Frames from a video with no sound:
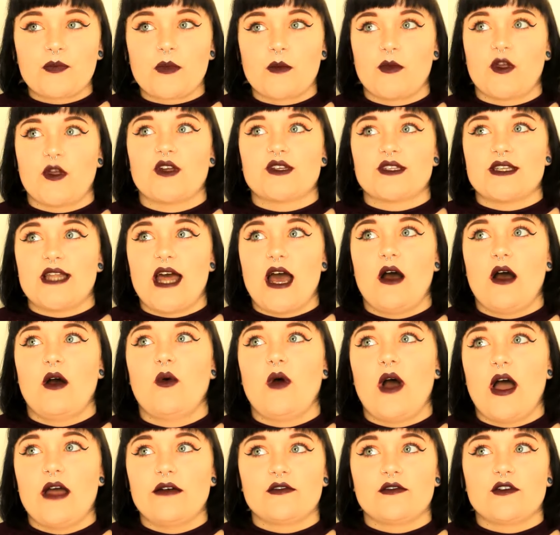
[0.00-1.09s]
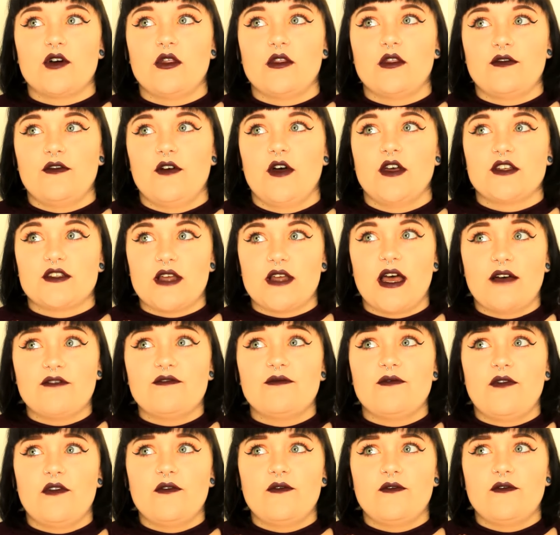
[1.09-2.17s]
because now I've got the first,
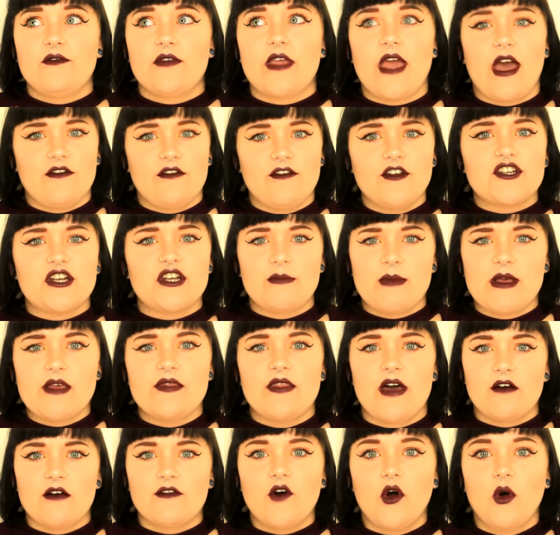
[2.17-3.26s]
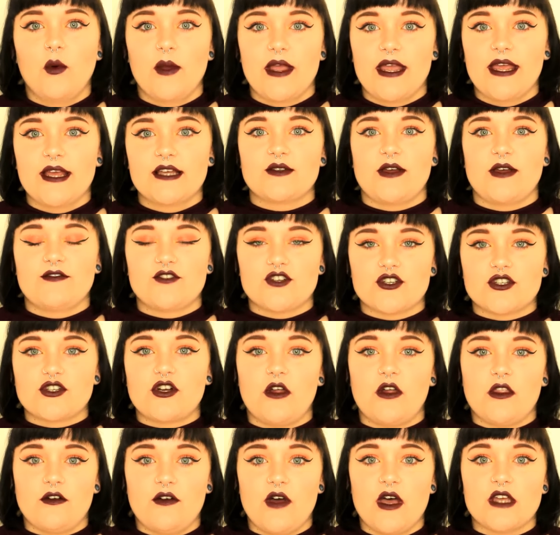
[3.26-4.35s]
officially been there 4 weeks, so I've just
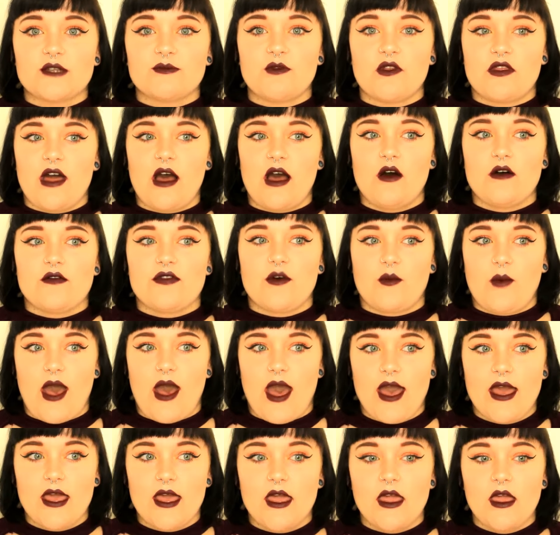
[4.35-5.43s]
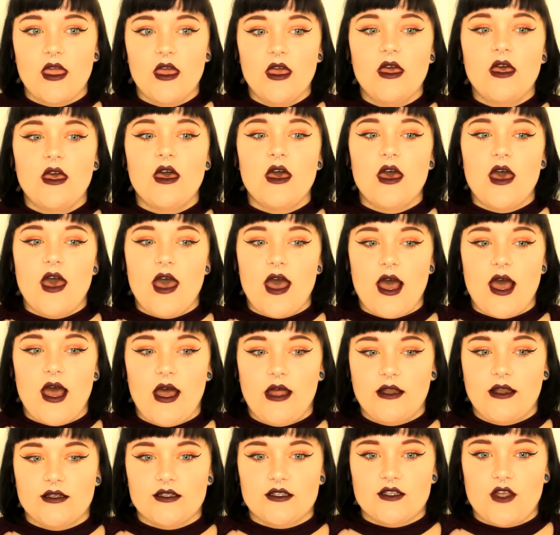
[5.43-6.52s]
got the first month out of the way,
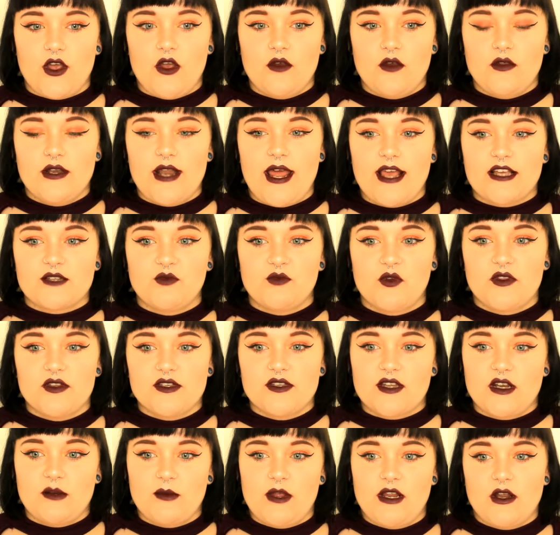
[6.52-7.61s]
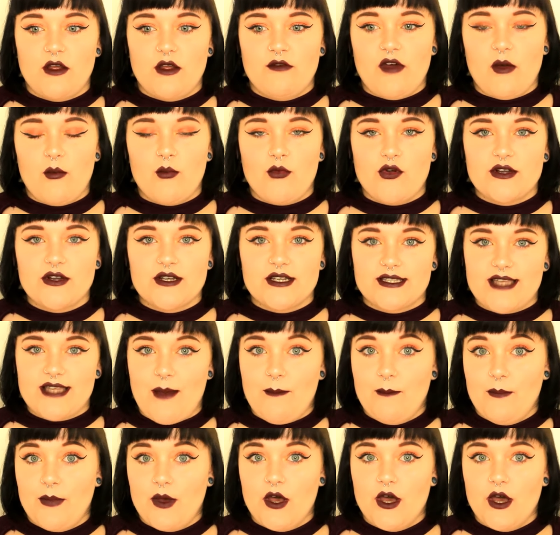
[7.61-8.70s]
and so the next month is going to be November and
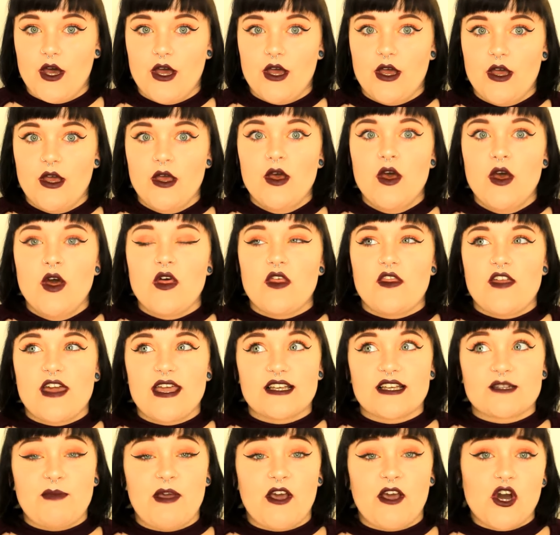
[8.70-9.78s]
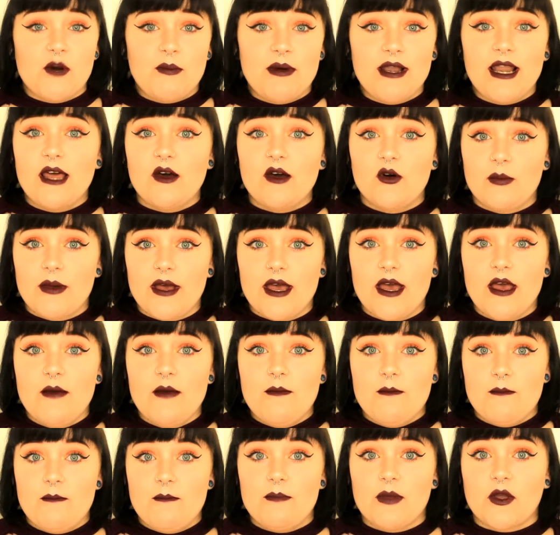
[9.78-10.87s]
December. Things pick up a little
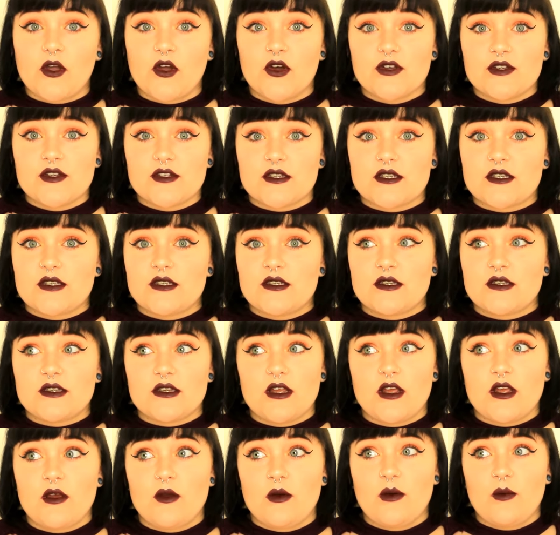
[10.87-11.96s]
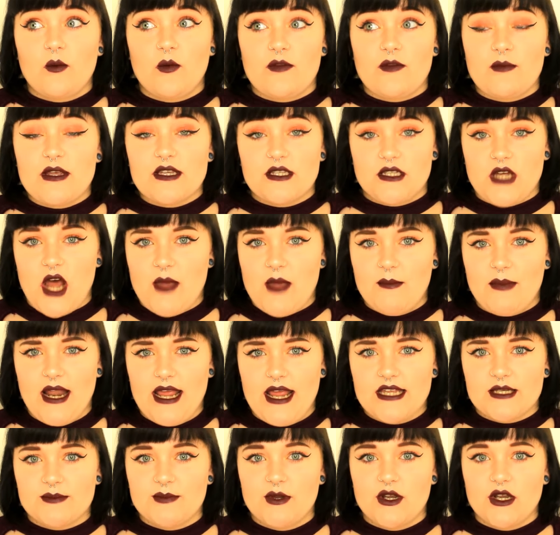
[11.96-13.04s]
bit, because with me starting
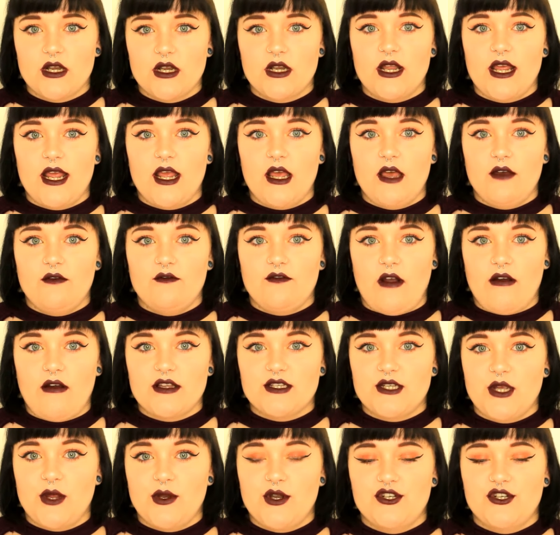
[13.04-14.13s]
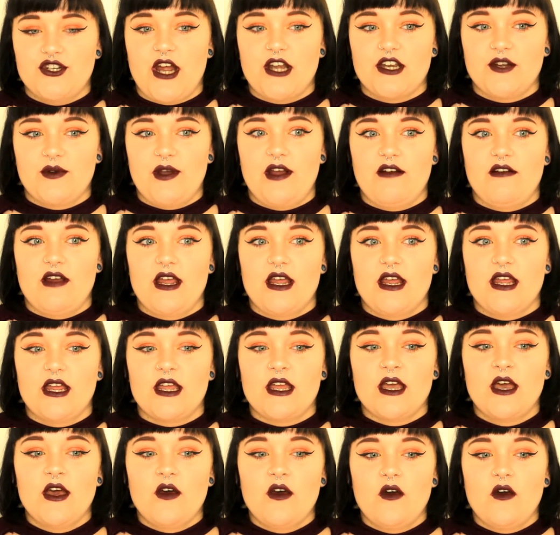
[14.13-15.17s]
placement very soon in January,